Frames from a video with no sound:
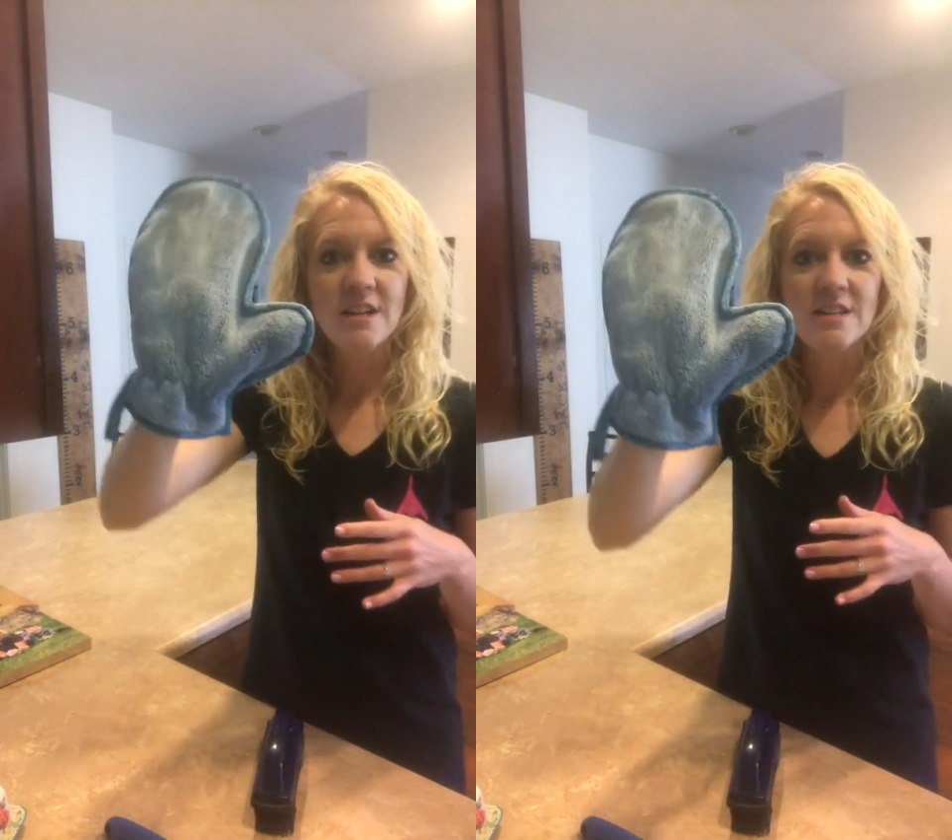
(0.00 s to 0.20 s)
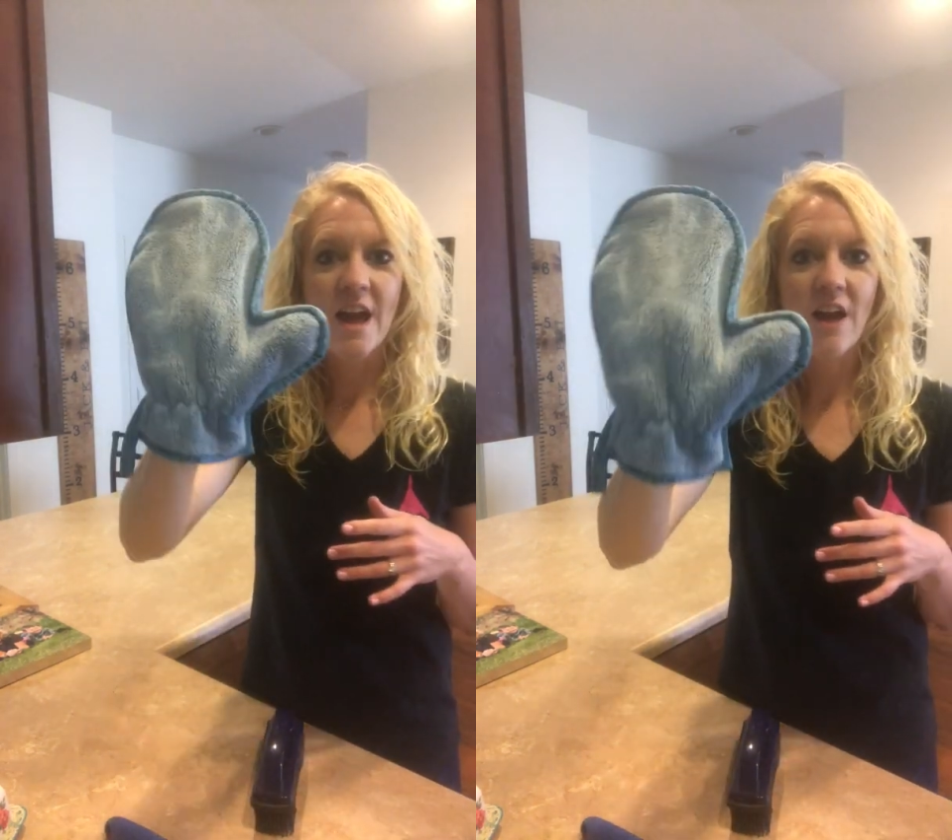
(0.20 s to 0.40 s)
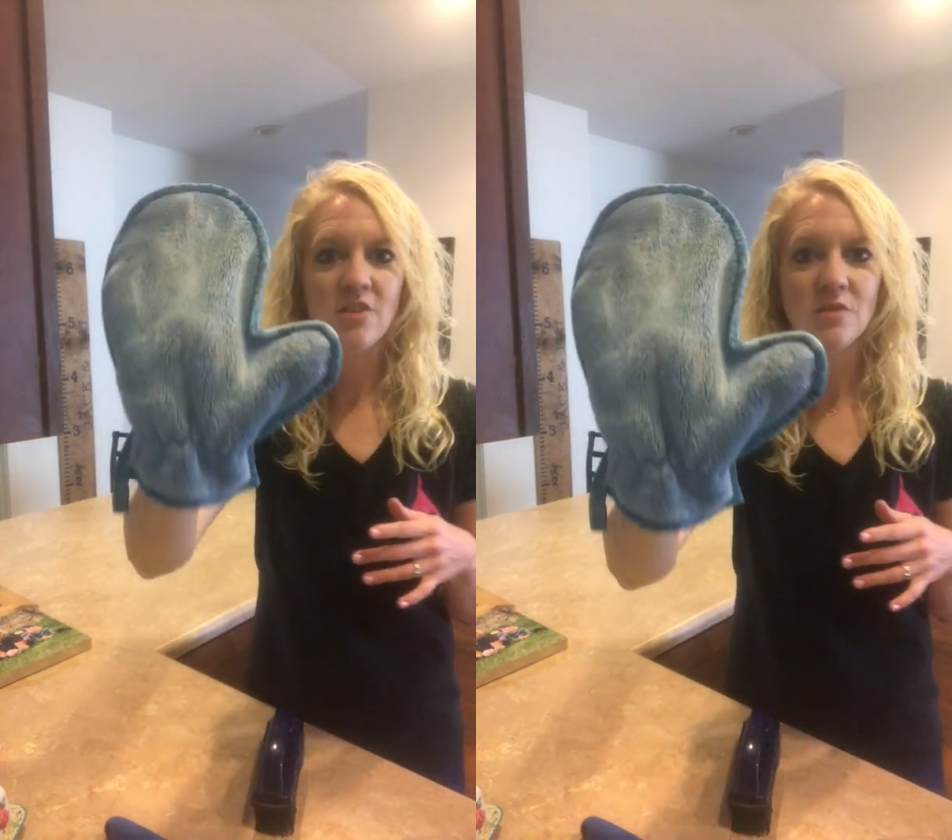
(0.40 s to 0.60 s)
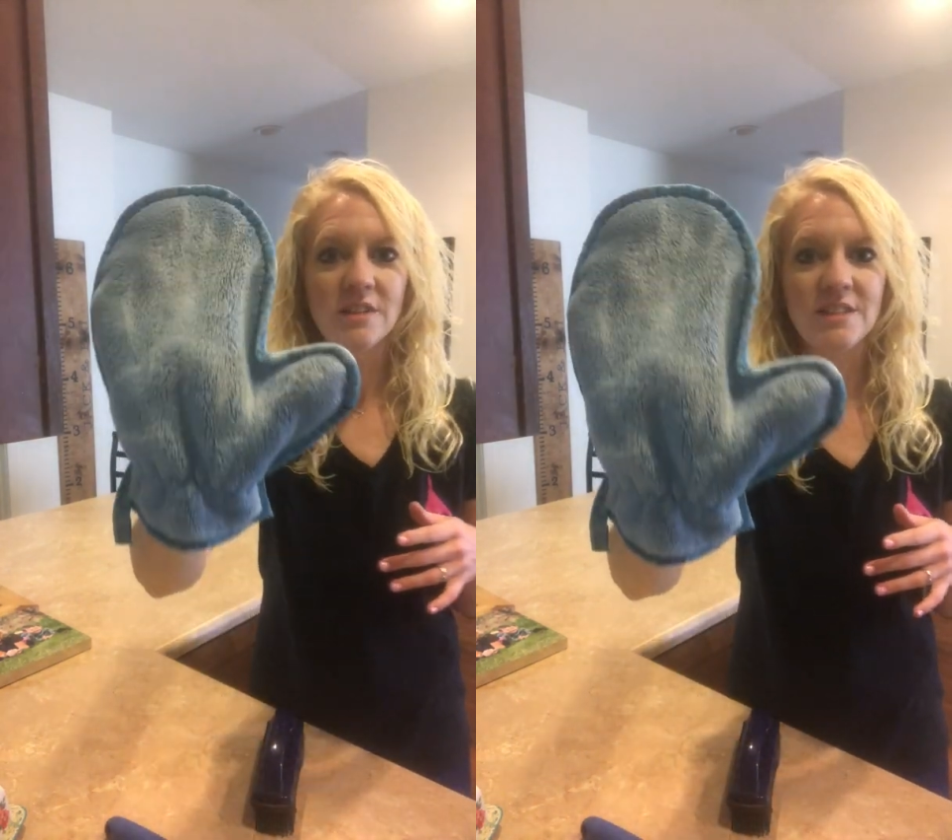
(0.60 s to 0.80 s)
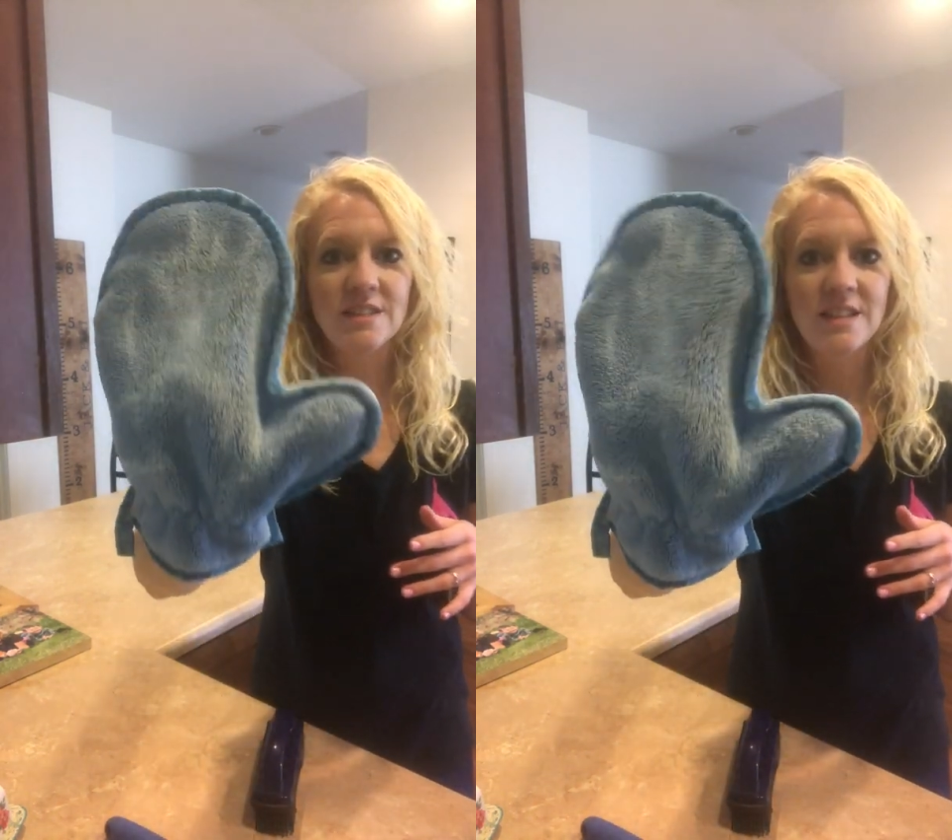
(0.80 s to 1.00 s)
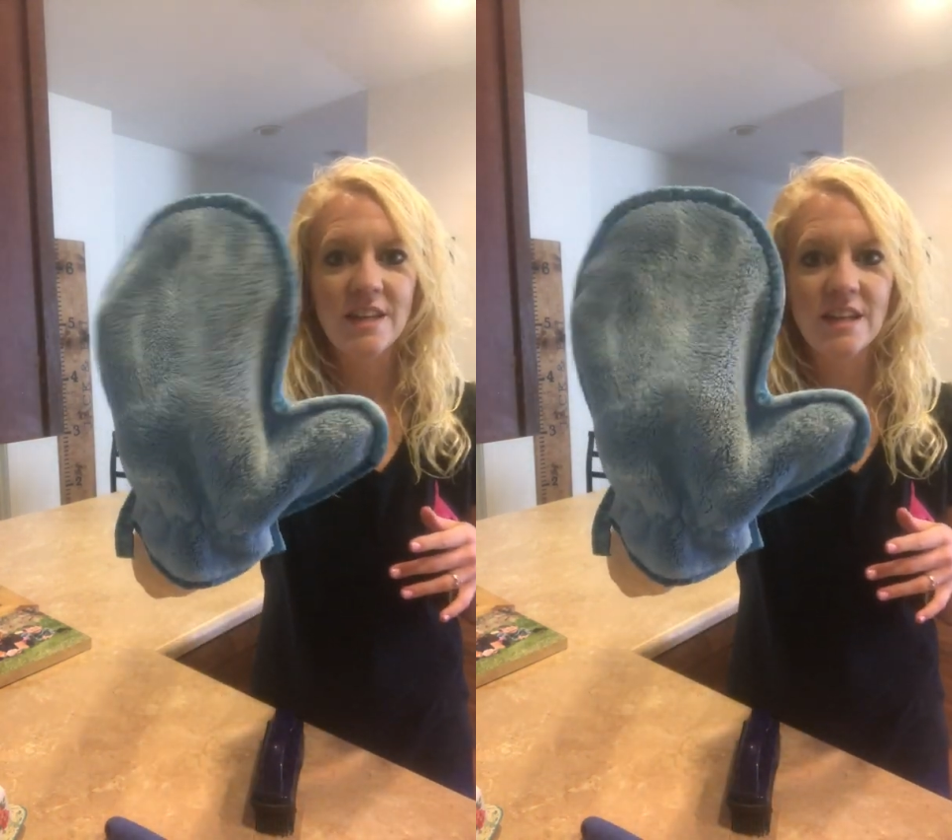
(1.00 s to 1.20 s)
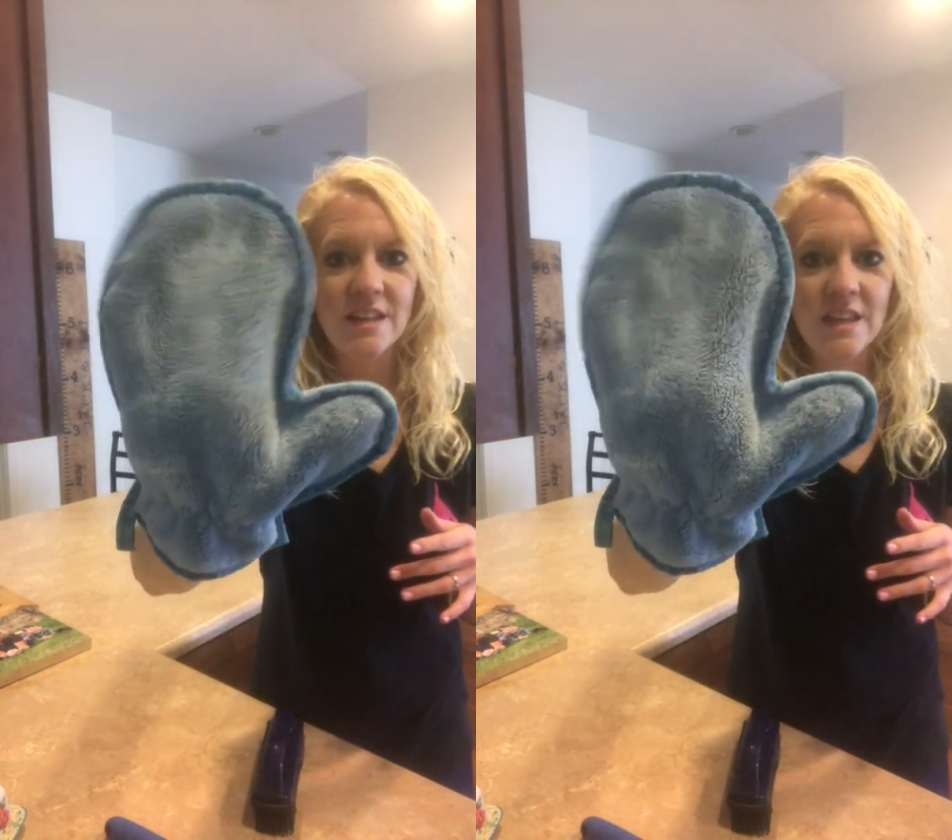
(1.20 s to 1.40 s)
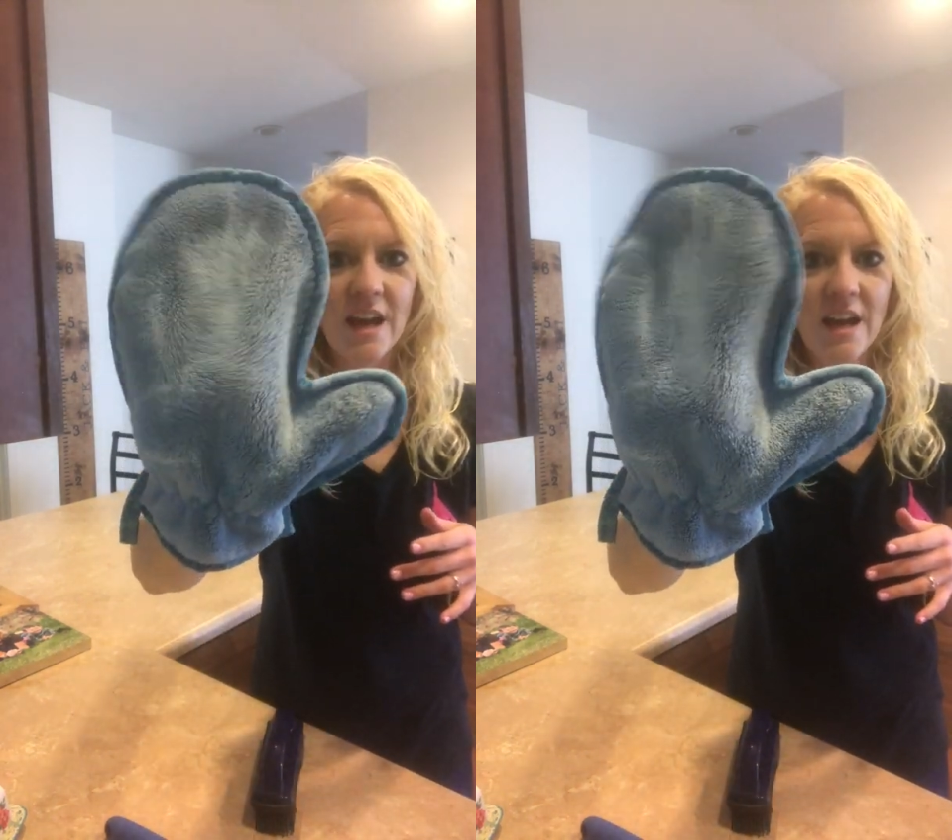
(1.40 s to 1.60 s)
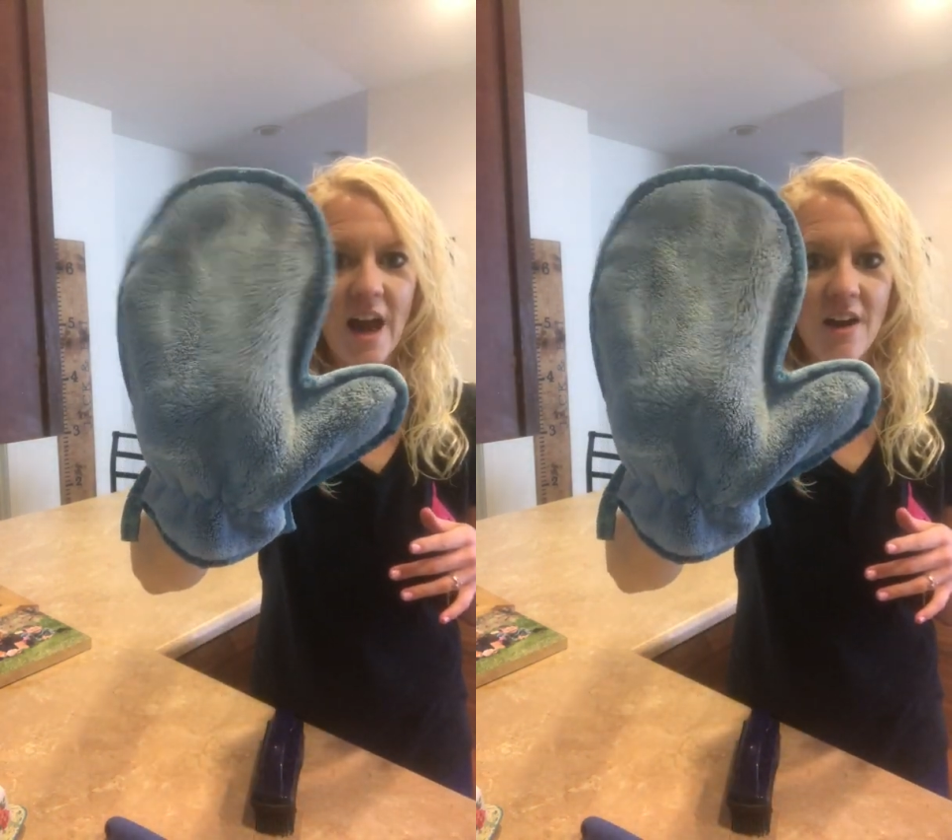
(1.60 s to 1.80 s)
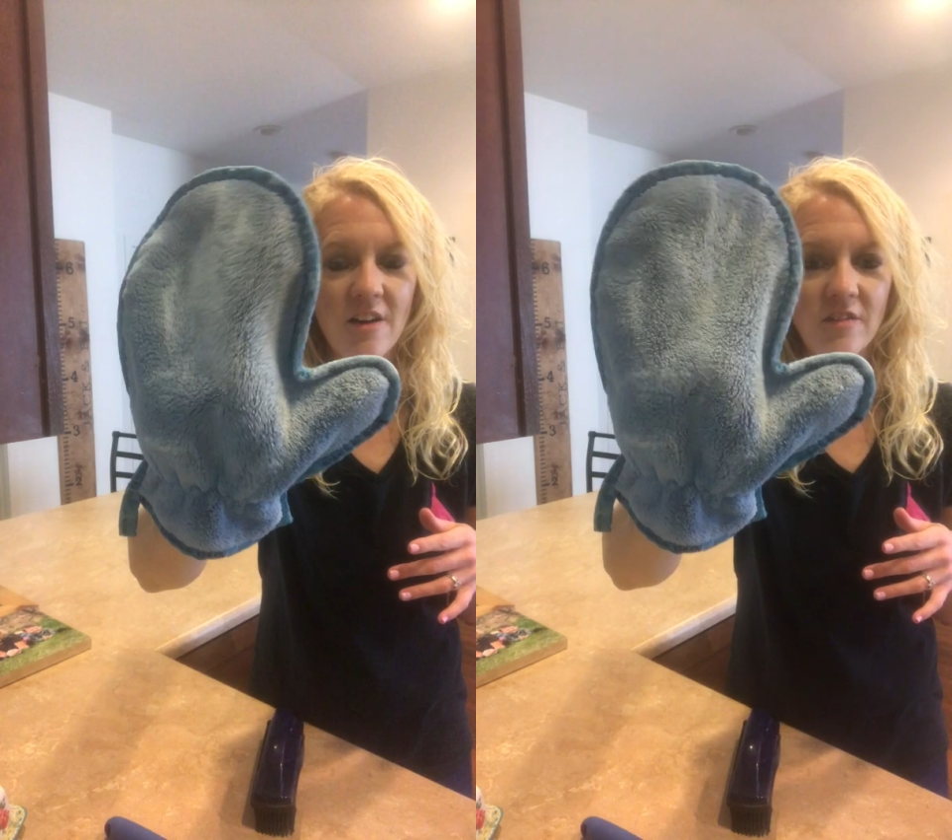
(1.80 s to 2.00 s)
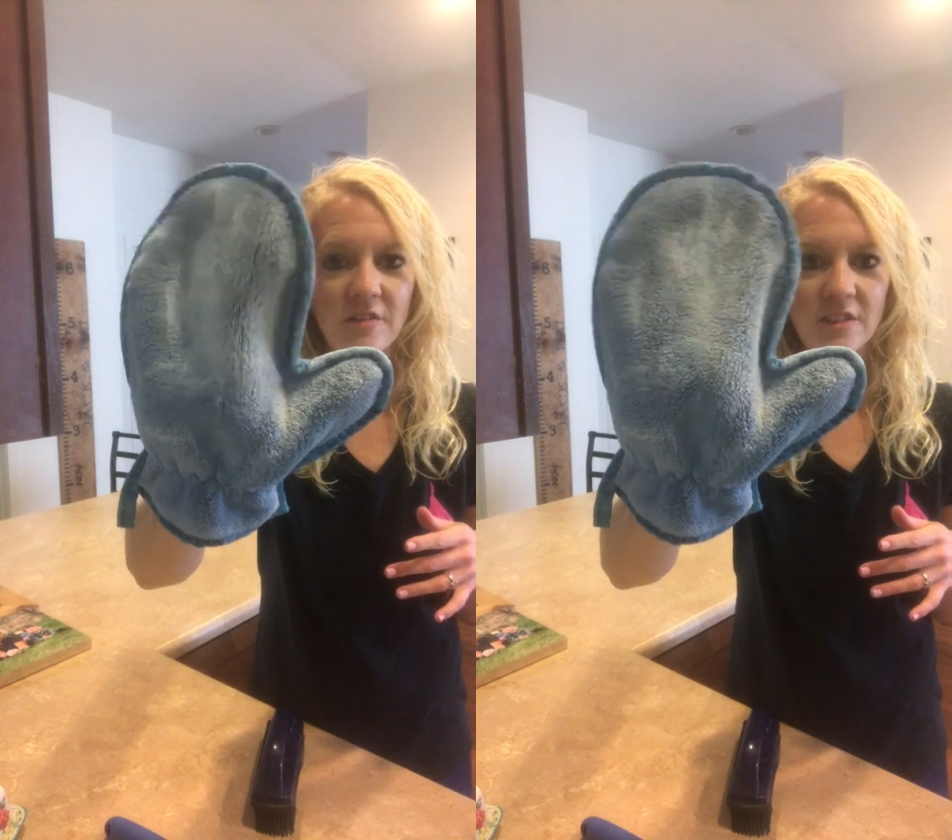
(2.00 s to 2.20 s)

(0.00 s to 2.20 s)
Now you can see that I have